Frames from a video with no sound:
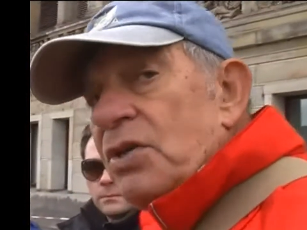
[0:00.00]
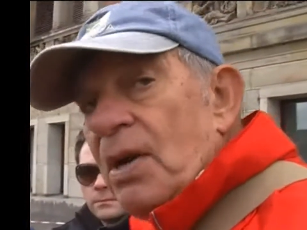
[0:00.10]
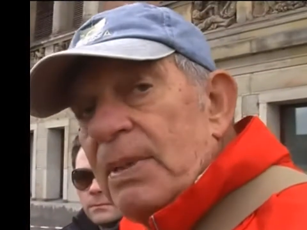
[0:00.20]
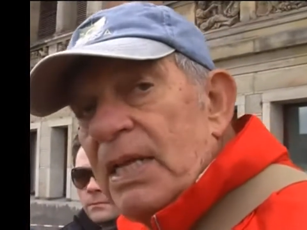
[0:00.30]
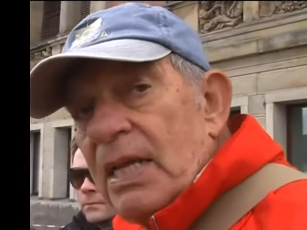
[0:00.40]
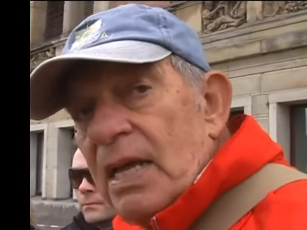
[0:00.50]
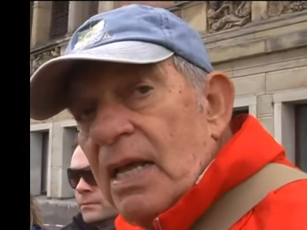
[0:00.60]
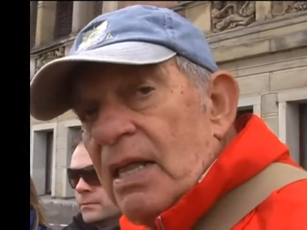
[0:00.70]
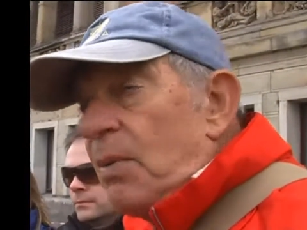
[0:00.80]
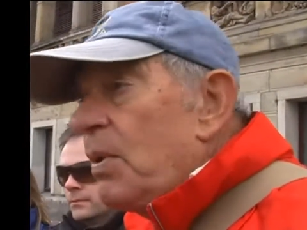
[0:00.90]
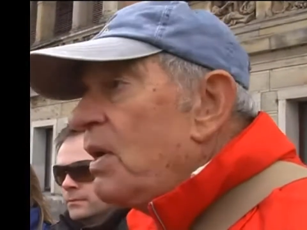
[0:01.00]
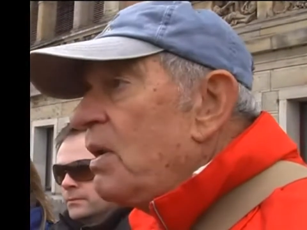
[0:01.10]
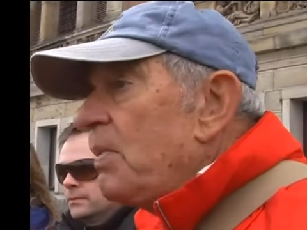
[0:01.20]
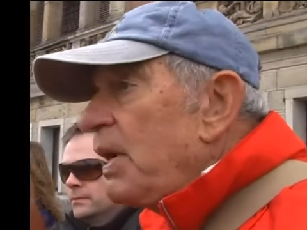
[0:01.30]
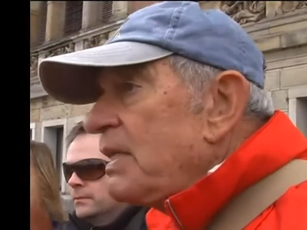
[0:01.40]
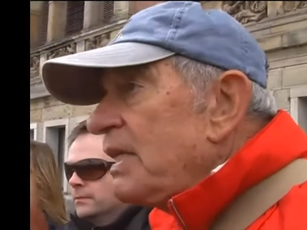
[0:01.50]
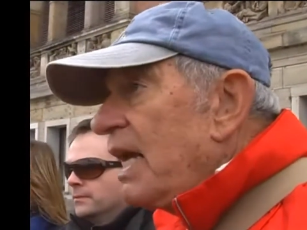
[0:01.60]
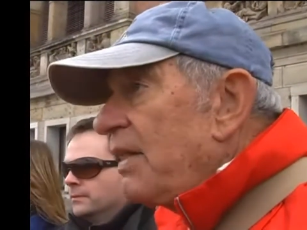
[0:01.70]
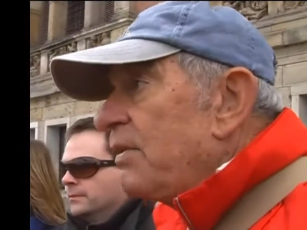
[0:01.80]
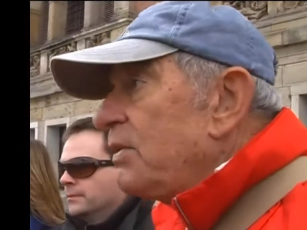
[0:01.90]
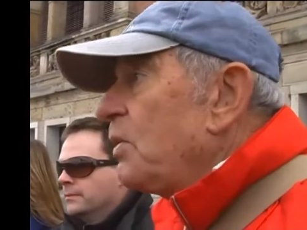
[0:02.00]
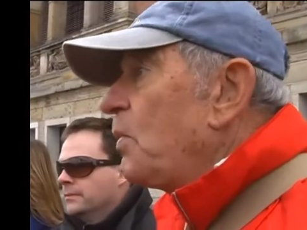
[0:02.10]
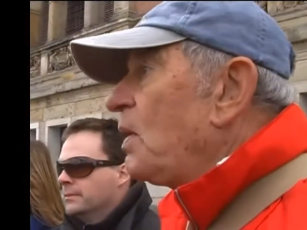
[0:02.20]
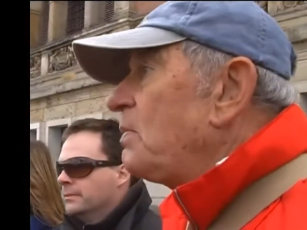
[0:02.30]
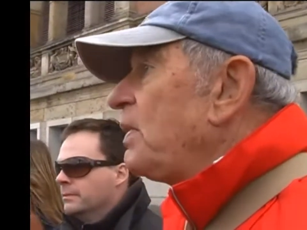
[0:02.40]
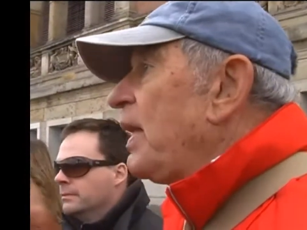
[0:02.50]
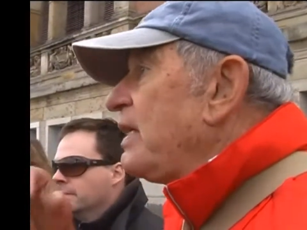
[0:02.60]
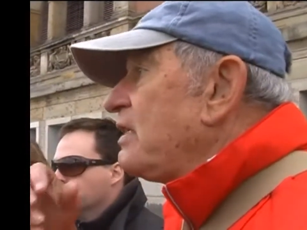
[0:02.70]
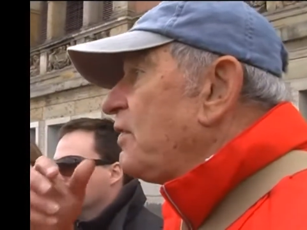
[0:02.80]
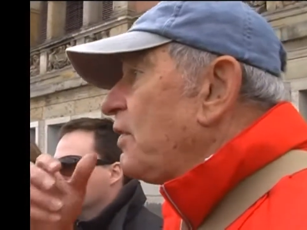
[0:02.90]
Germany. They wanted to bring it together into one place